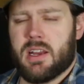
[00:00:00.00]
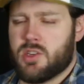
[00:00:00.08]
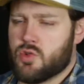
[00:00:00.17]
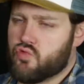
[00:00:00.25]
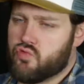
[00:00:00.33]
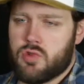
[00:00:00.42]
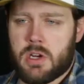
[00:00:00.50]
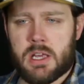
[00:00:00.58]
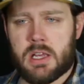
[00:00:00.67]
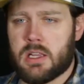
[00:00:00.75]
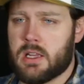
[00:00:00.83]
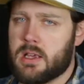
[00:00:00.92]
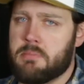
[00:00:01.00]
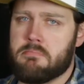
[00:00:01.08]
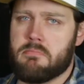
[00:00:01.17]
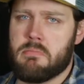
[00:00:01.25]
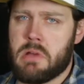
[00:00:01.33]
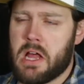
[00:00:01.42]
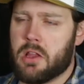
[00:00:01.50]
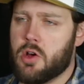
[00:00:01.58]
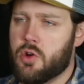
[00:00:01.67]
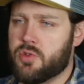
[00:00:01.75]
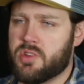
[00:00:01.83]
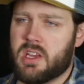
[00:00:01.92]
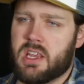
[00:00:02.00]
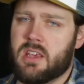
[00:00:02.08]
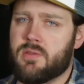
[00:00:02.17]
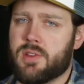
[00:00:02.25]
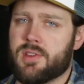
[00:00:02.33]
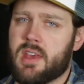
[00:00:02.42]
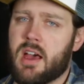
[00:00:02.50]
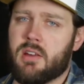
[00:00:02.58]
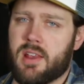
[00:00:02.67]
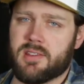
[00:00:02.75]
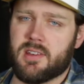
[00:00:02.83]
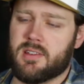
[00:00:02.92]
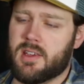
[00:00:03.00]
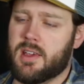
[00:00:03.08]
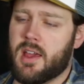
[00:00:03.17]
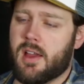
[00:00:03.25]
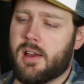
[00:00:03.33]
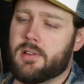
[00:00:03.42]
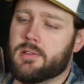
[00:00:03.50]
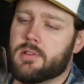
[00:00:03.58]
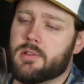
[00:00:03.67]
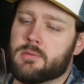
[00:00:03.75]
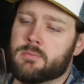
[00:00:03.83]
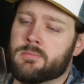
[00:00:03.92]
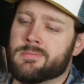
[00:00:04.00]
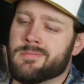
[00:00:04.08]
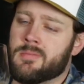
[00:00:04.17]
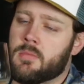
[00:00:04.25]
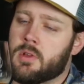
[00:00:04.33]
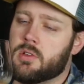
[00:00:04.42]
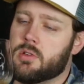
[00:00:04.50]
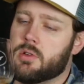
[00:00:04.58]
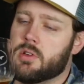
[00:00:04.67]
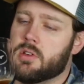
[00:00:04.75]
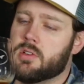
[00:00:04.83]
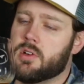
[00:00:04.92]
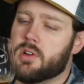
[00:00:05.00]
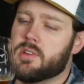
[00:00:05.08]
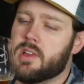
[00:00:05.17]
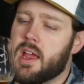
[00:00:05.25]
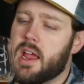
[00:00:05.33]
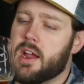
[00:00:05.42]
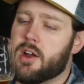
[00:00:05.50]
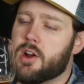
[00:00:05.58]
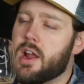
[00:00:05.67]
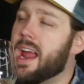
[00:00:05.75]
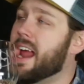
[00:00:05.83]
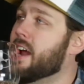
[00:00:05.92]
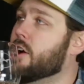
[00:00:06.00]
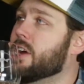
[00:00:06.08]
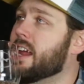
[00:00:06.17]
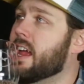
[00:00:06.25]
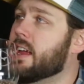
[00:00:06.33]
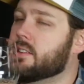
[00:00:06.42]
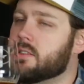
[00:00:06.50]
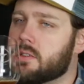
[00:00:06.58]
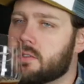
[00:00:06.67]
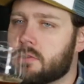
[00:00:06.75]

It just really mellows and evens out as it decants and sort of starts to aerate.